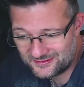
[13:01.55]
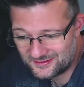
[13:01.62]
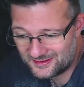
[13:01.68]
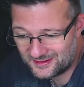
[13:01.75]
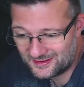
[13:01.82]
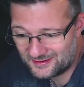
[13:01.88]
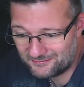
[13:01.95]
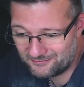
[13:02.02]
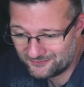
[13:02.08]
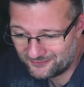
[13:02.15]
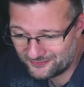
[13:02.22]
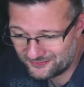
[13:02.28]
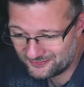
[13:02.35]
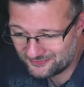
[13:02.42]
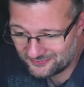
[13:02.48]
Can't
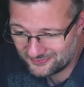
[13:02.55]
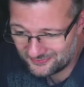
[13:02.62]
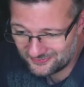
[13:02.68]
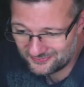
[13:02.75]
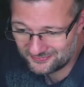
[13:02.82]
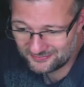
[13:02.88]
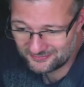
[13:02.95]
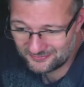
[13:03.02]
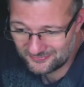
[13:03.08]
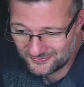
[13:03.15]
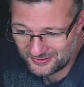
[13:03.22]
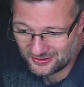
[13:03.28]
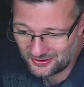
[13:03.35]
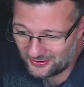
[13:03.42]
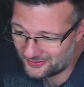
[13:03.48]

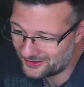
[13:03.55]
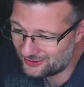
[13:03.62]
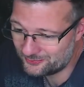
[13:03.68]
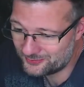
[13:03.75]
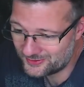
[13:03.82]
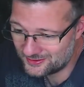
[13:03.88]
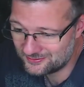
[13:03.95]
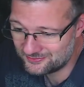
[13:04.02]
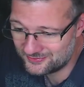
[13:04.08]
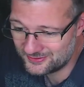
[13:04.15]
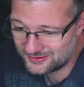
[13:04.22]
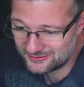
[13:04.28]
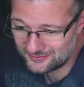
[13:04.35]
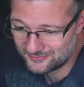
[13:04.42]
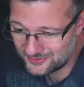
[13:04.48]
help you.
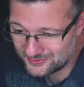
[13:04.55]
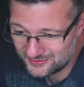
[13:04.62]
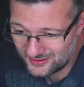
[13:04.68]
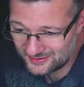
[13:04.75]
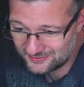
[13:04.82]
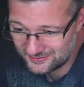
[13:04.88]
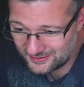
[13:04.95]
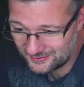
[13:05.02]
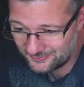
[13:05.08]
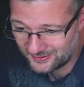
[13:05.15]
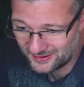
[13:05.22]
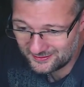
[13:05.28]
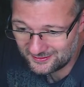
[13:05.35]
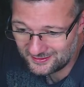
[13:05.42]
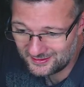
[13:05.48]
Feature virtual agents help you
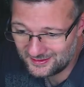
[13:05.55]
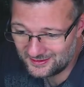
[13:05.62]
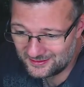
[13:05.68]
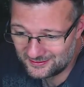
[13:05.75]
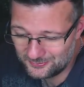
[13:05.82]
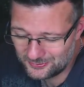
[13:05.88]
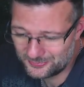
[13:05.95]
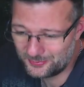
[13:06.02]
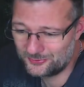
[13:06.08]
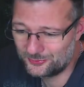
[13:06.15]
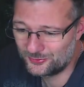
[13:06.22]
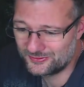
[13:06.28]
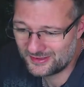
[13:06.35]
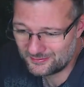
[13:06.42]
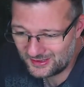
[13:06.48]
out. Well, I suppose, what
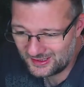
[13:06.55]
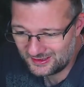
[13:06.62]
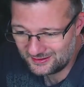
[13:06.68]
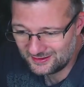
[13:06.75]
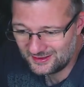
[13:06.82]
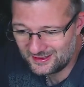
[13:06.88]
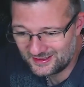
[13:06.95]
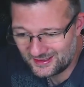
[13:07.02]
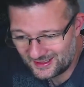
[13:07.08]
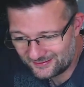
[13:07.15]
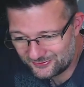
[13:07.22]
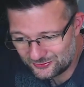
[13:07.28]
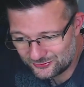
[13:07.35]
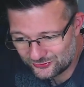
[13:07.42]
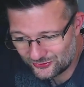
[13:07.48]
does that mean? Have
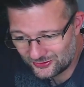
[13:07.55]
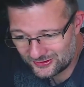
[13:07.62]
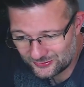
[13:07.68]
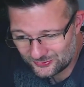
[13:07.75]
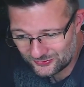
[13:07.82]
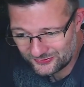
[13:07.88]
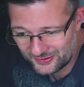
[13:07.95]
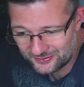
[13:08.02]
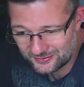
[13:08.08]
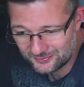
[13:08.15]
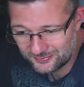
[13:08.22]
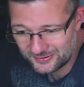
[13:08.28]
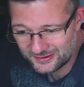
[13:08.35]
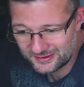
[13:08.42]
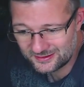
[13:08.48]
you tried
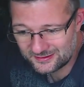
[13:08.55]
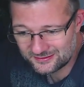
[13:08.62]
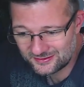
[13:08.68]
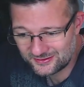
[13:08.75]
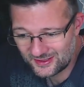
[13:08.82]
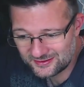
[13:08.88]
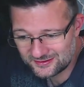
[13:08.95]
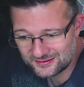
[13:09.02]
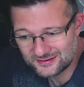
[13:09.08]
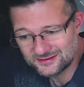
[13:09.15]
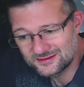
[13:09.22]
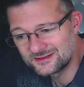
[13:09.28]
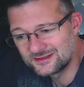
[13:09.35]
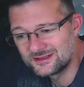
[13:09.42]
autocomplete suggestions?